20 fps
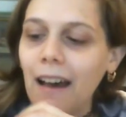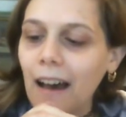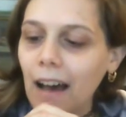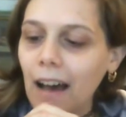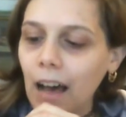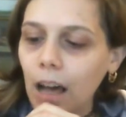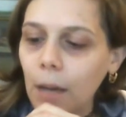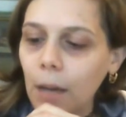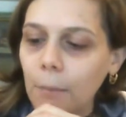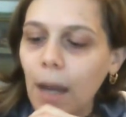
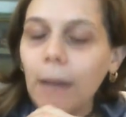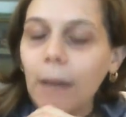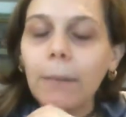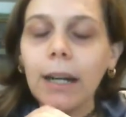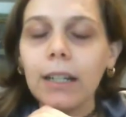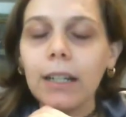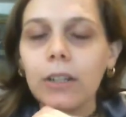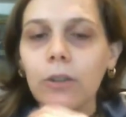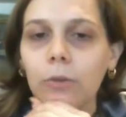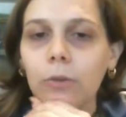I
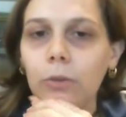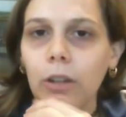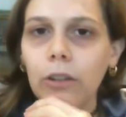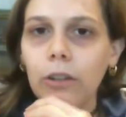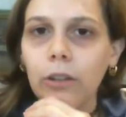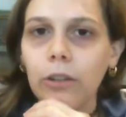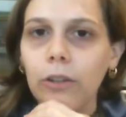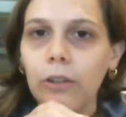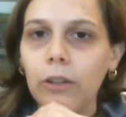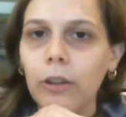might do
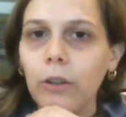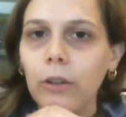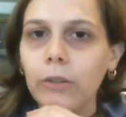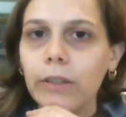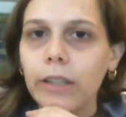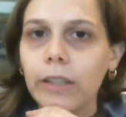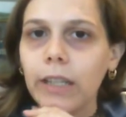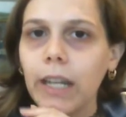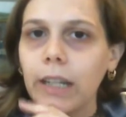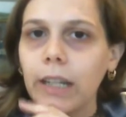another
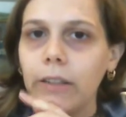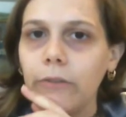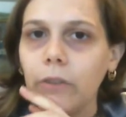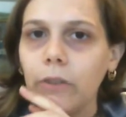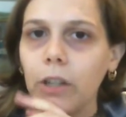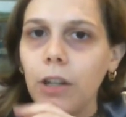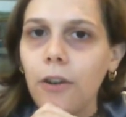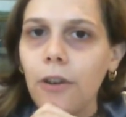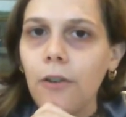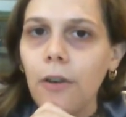ghostly kind of
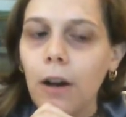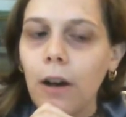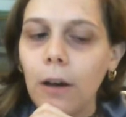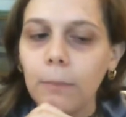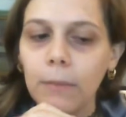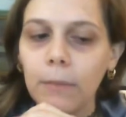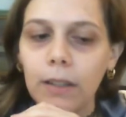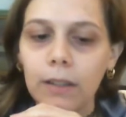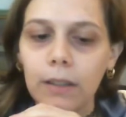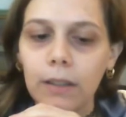
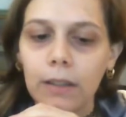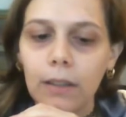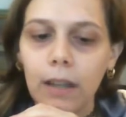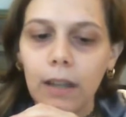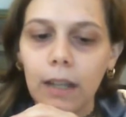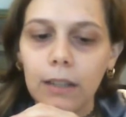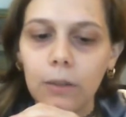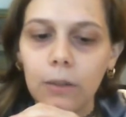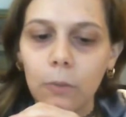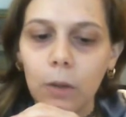video. These,
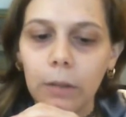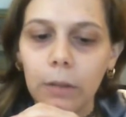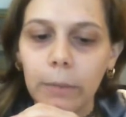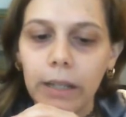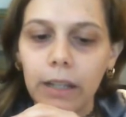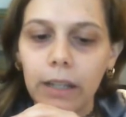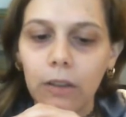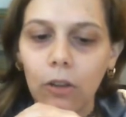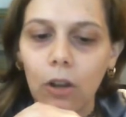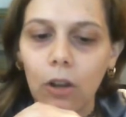I didn't want to
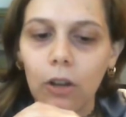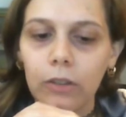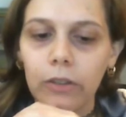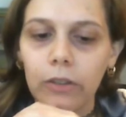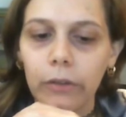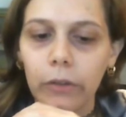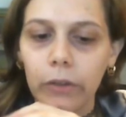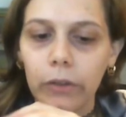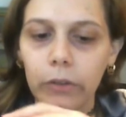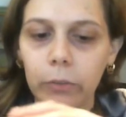make it long,
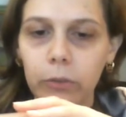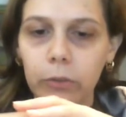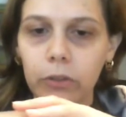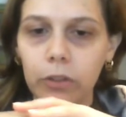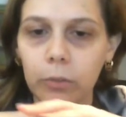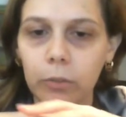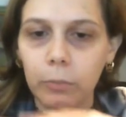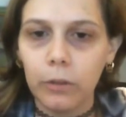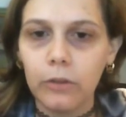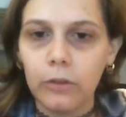so this was
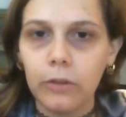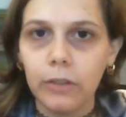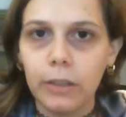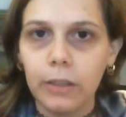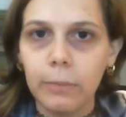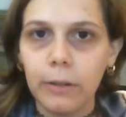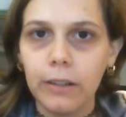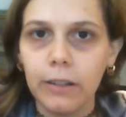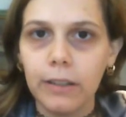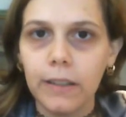just personal
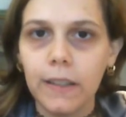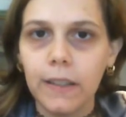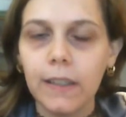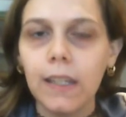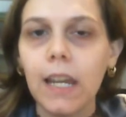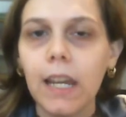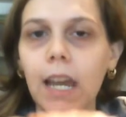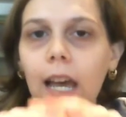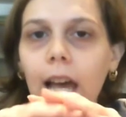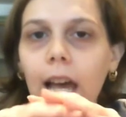
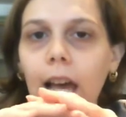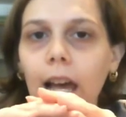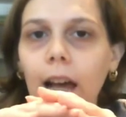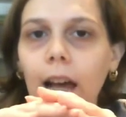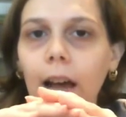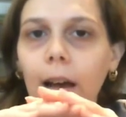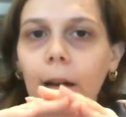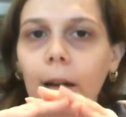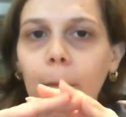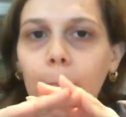experiences.
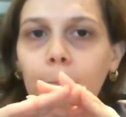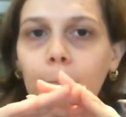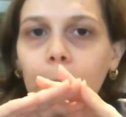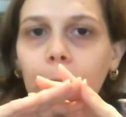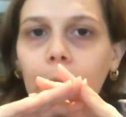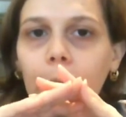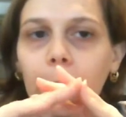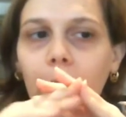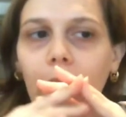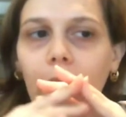But
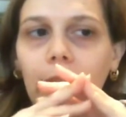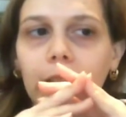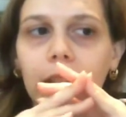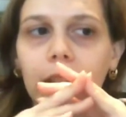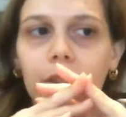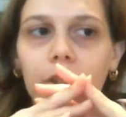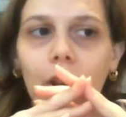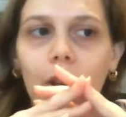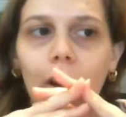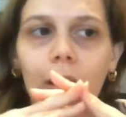I
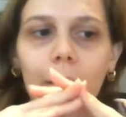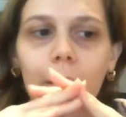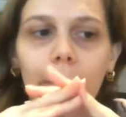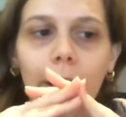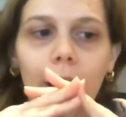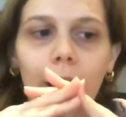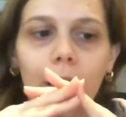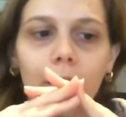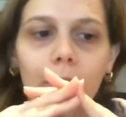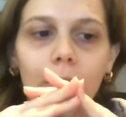can talk
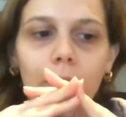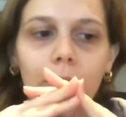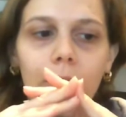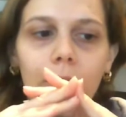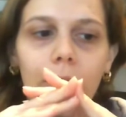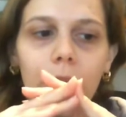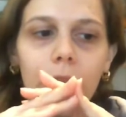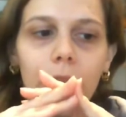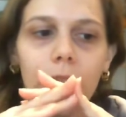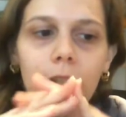about,
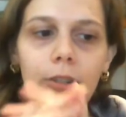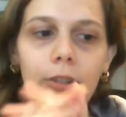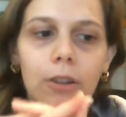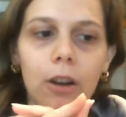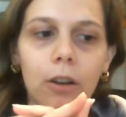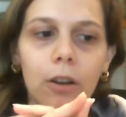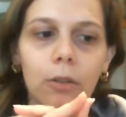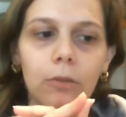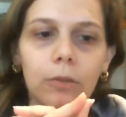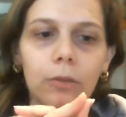
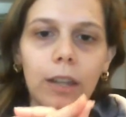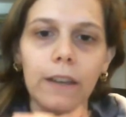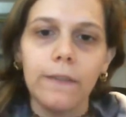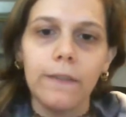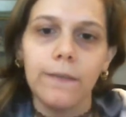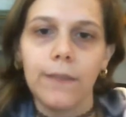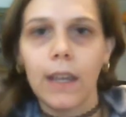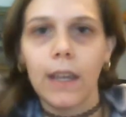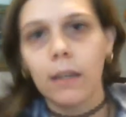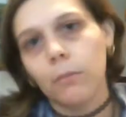like
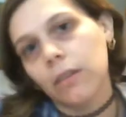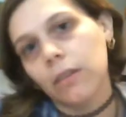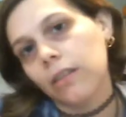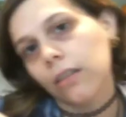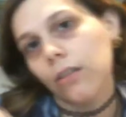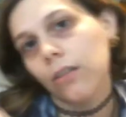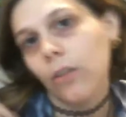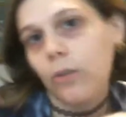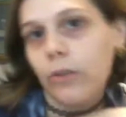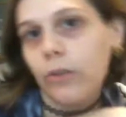
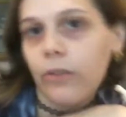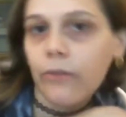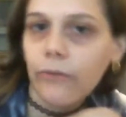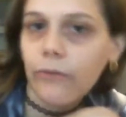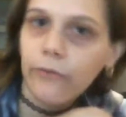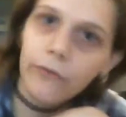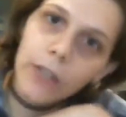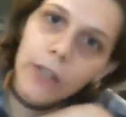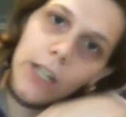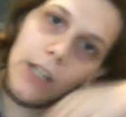famous ghost
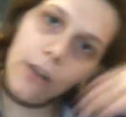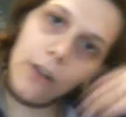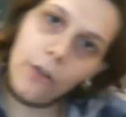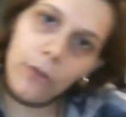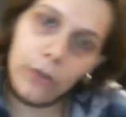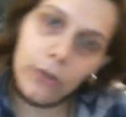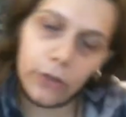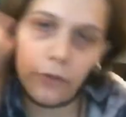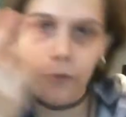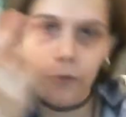
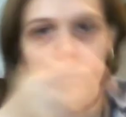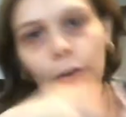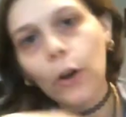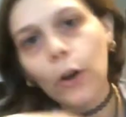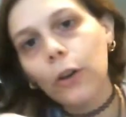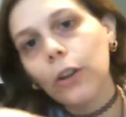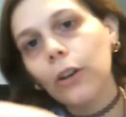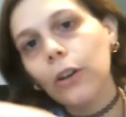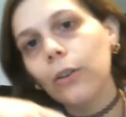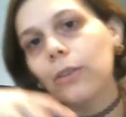videos or
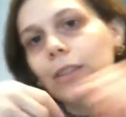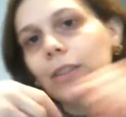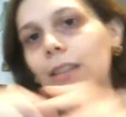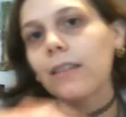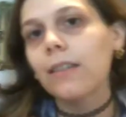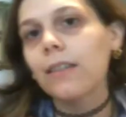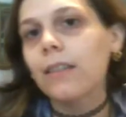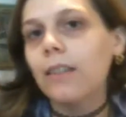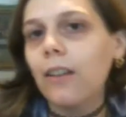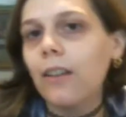photos
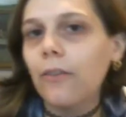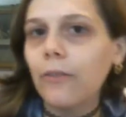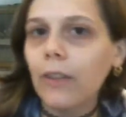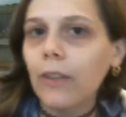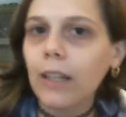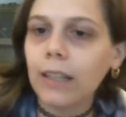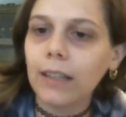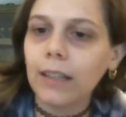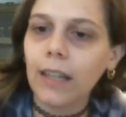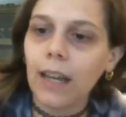and stuff
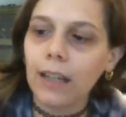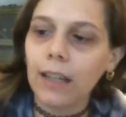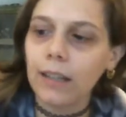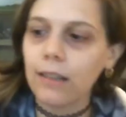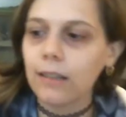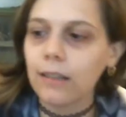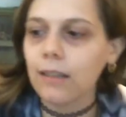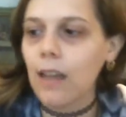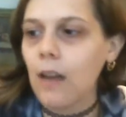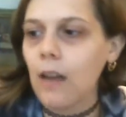like that,
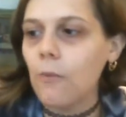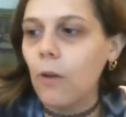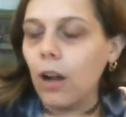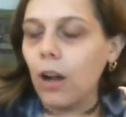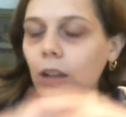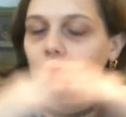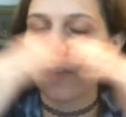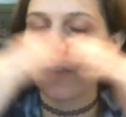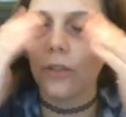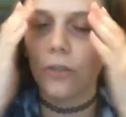because I
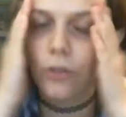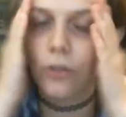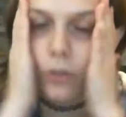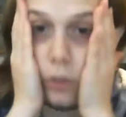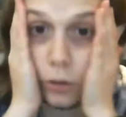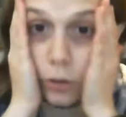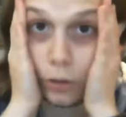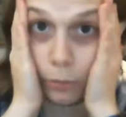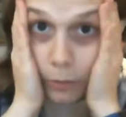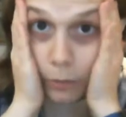watch
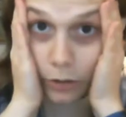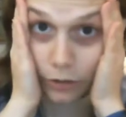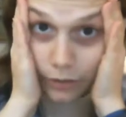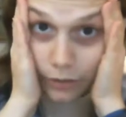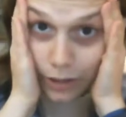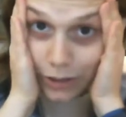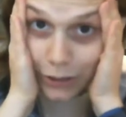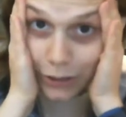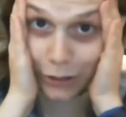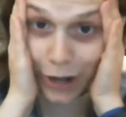too much
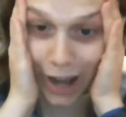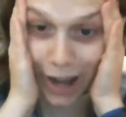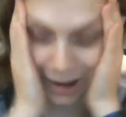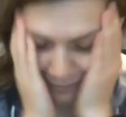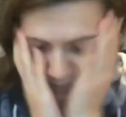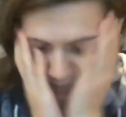of this crap.